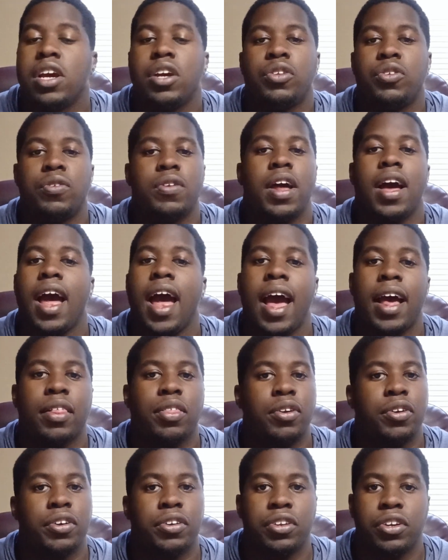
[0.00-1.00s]
Do not
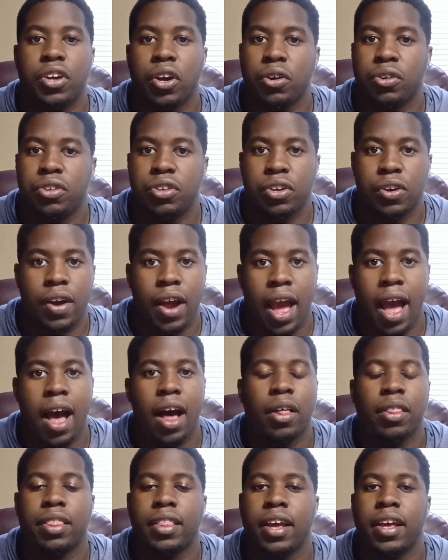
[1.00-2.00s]
ask her to go to your
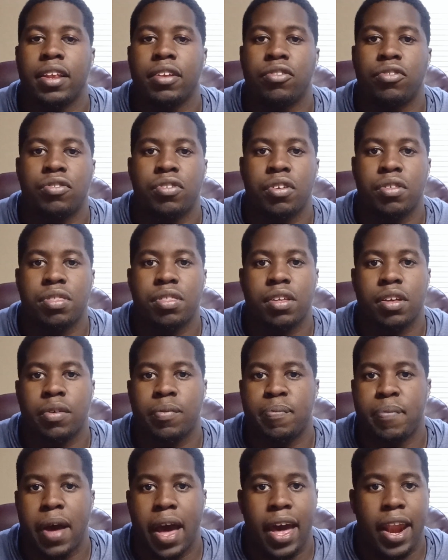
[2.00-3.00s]
house. That is just a
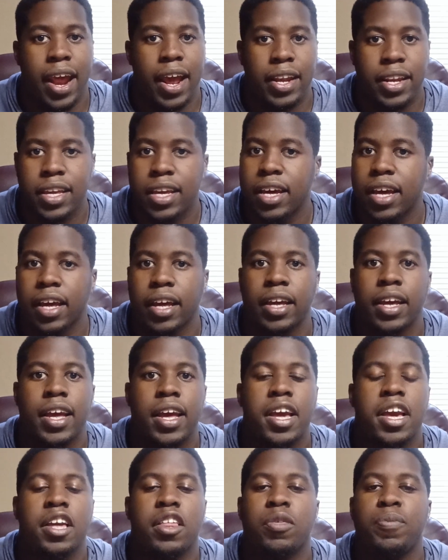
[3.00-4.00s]
bad idea,
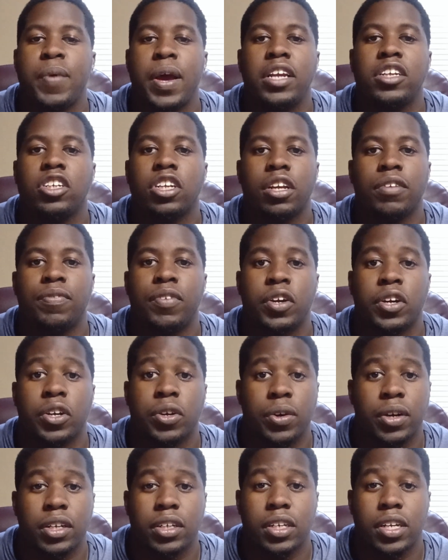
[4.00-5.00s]
especially if you're a
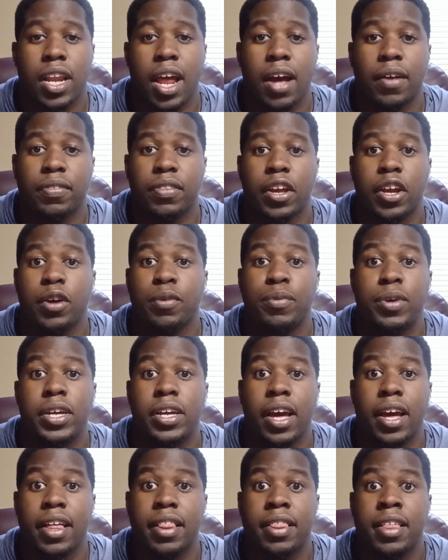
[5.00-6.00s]
Christian out there,
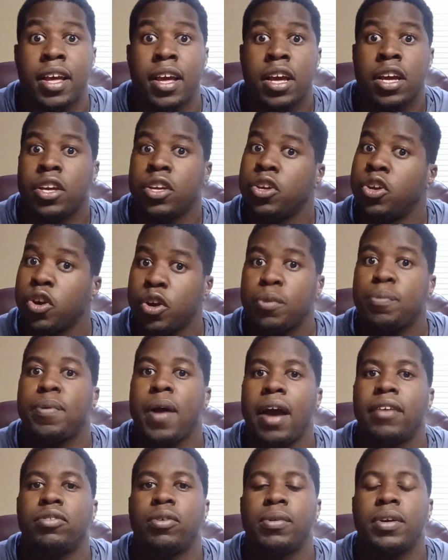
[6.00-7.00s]
because you're
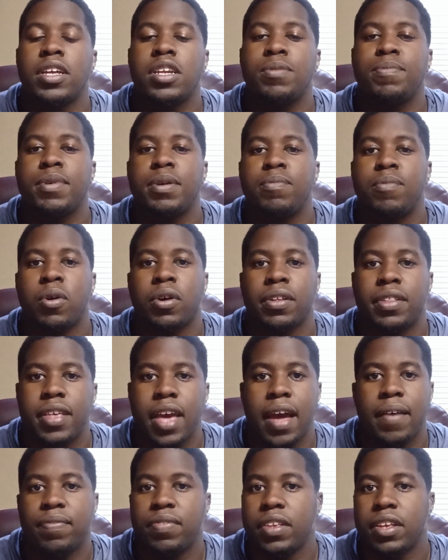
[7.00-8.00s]
probably going to be more
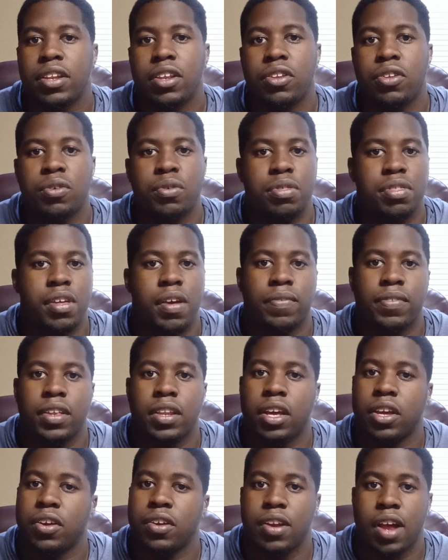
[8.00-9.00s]
tempted to do something
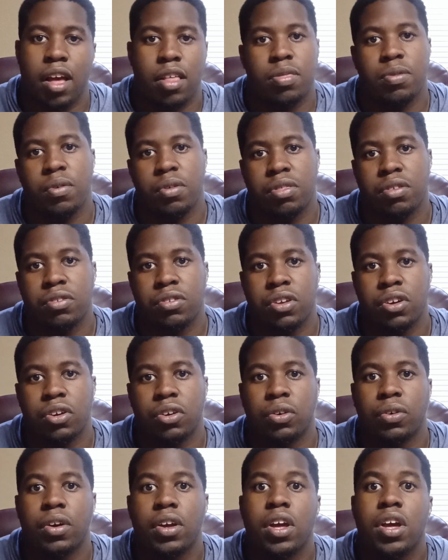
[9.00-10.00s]
that you're not supposed to
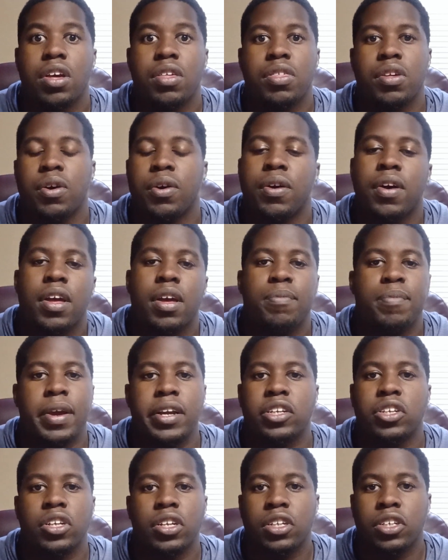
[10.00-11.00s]
do. So make
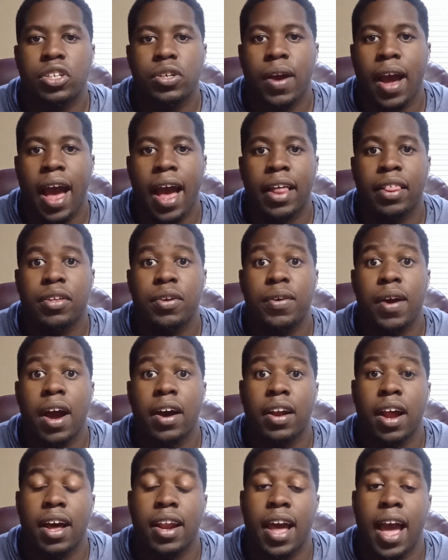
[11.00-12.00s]
sure that you ask her
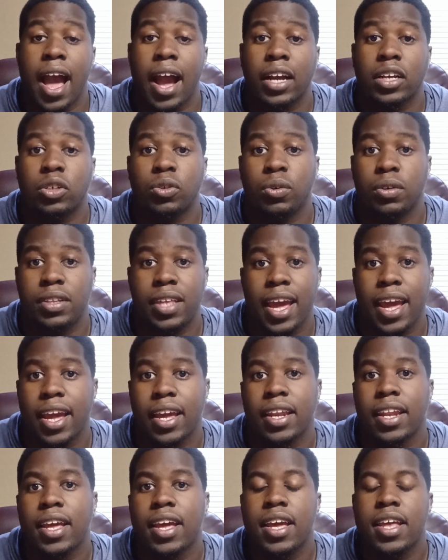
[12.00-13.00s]
out on an actual
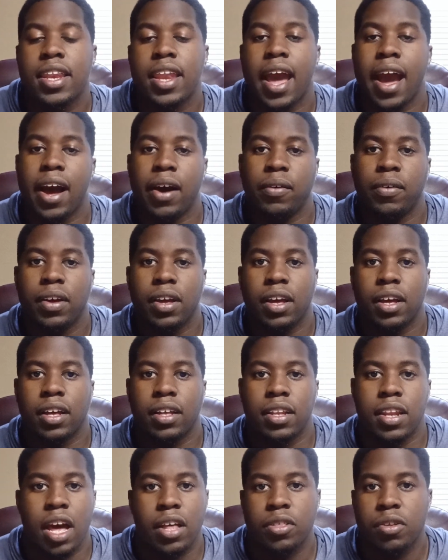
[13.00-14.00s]
date. Now,
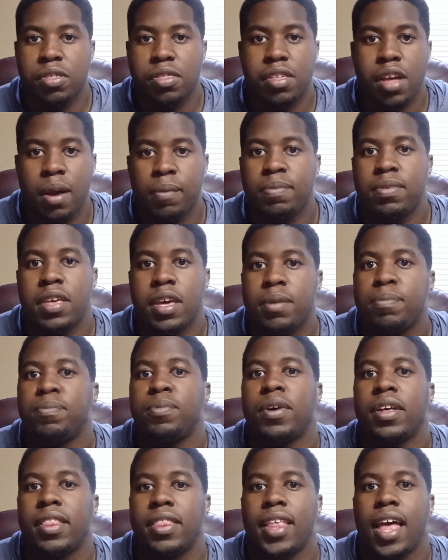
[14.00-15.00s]
another sub tip
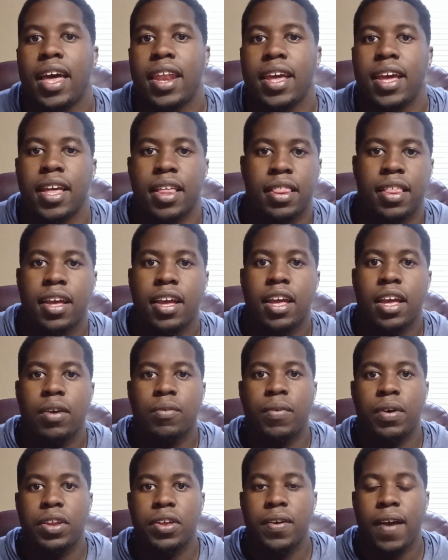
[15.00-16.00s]
with that is
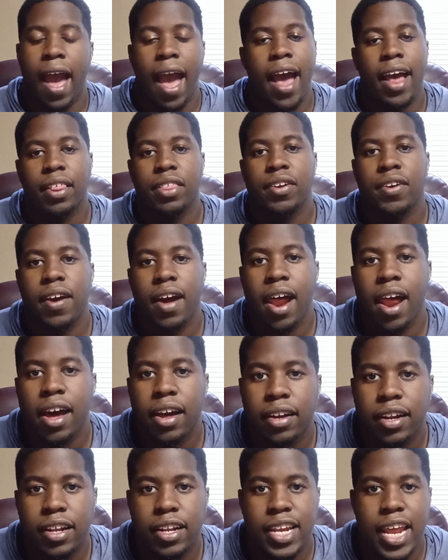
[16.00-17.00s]
when you ask her out
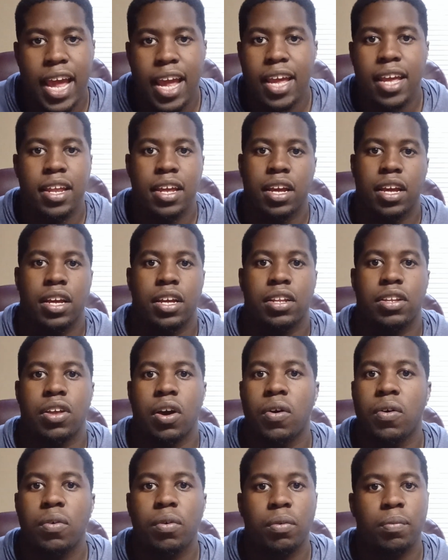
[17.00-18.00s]
on a date,
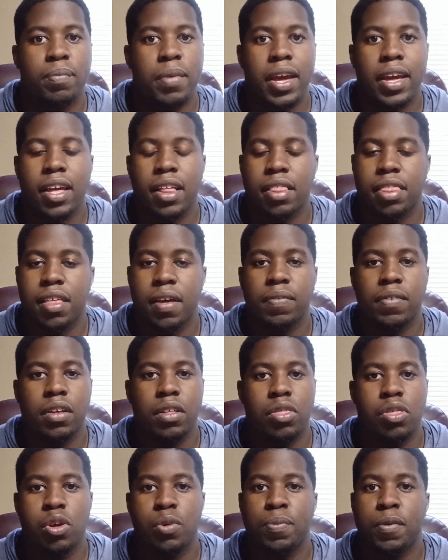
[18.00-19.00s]
don't make it something
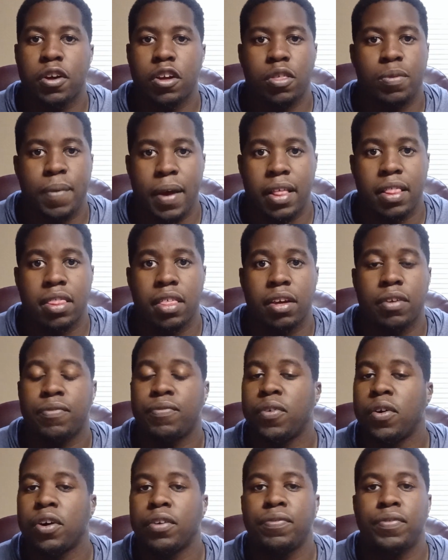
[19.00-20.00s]
super expensive
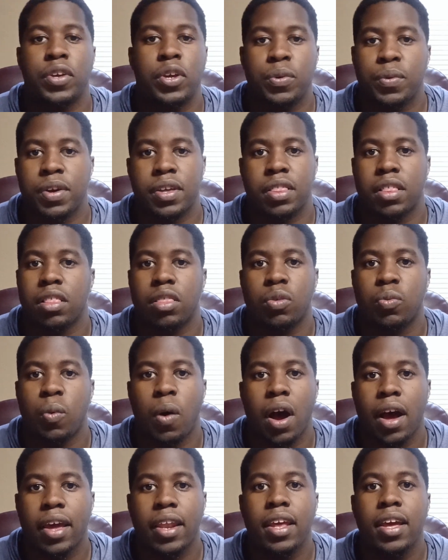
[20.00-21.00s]
for a few reasons.
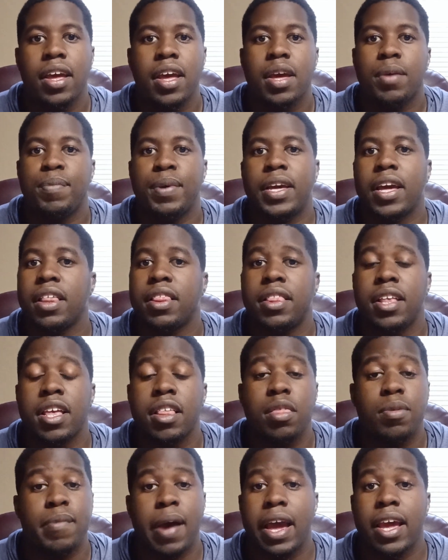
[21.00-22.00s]
One, because
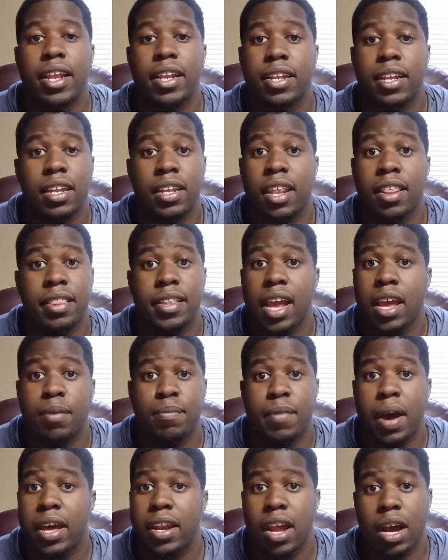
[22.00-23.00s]
this might this date
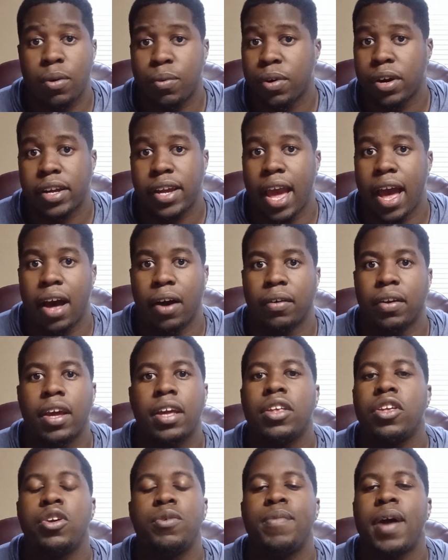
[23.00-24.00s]
might not work out
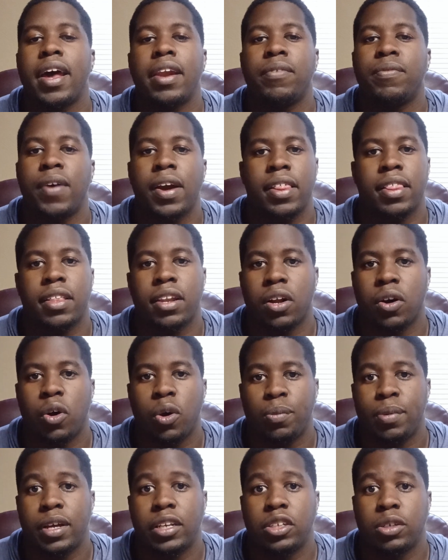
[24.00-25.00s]
and you might have wasted a whole
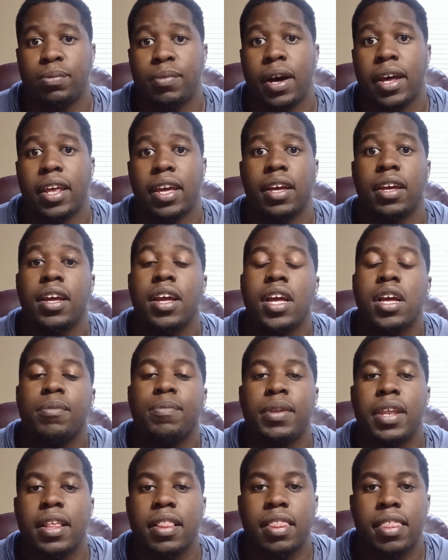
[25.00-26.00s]
bunch of money.
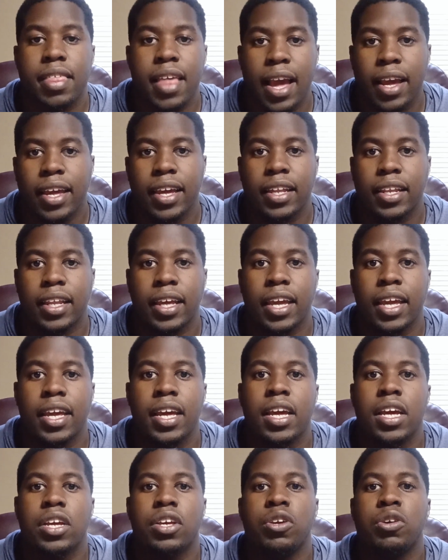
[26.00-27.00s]
But then secondly,
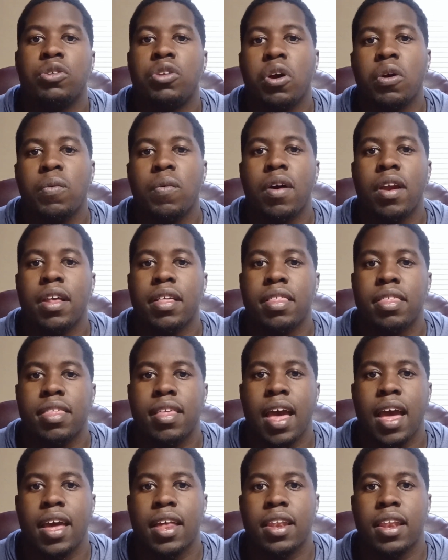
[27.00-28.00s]
you don't want to
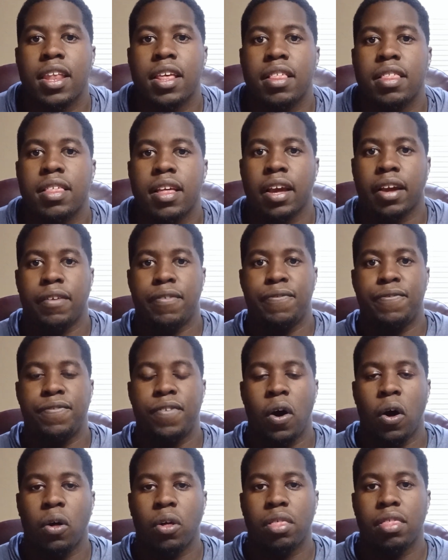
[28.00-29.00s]
set this like
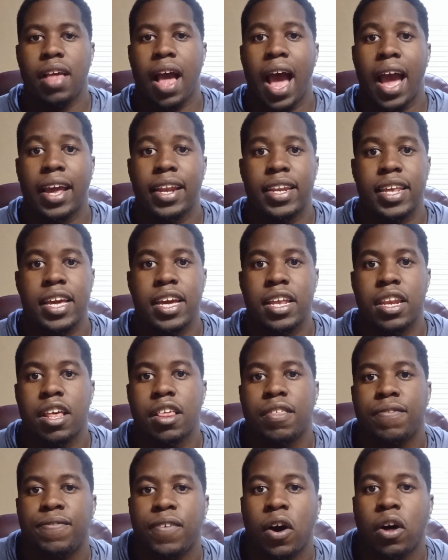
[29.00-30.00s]
false idea and
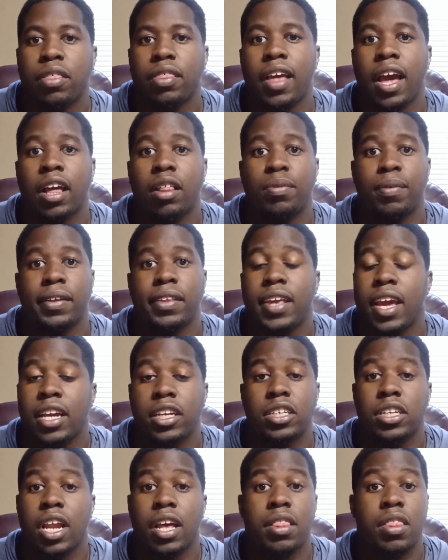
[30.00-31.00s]
this false
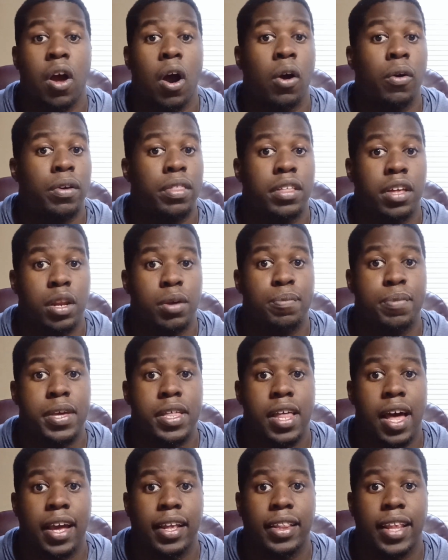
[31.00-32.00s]
expectation that's always going to be
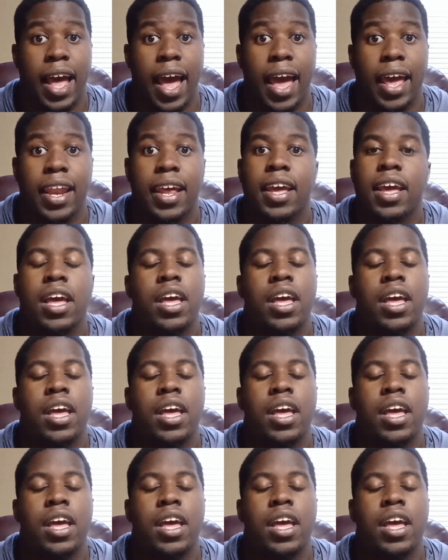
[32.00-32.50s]
like that.